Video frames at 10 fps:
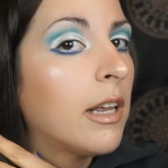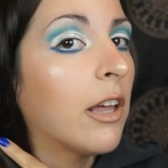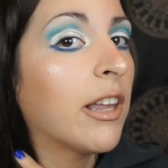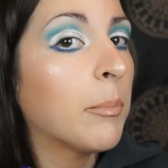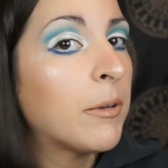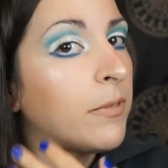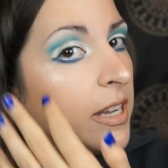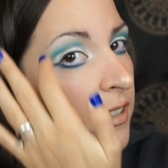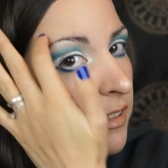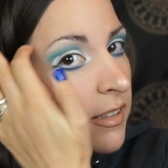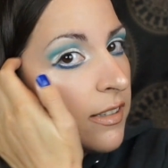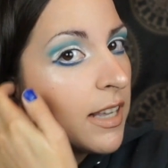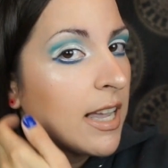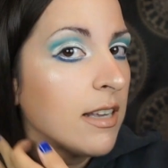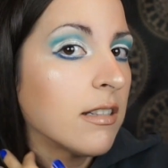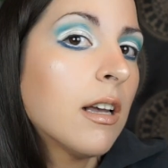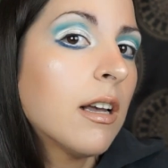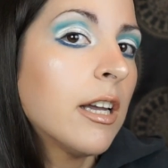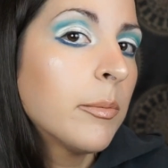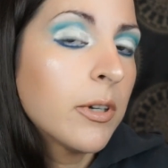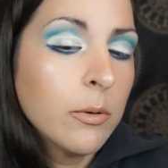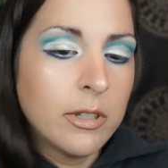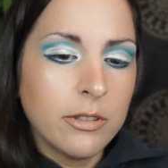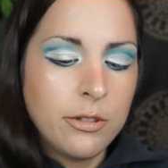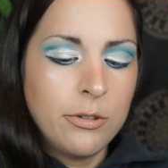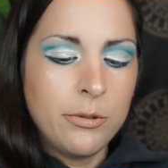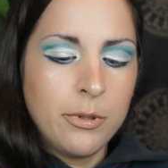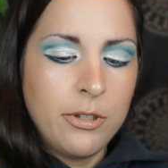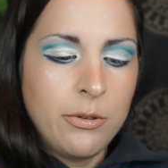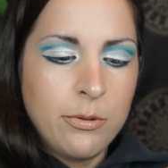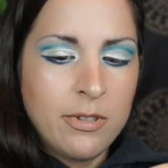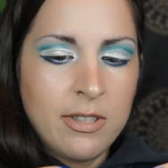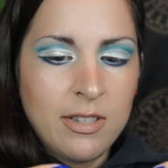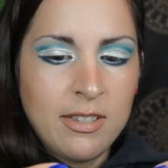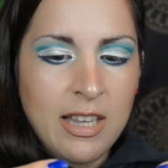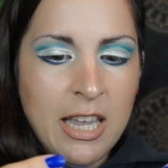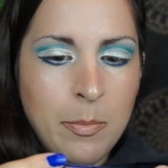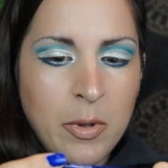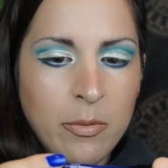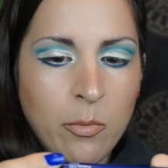Now that my face is set, I'm going to use the same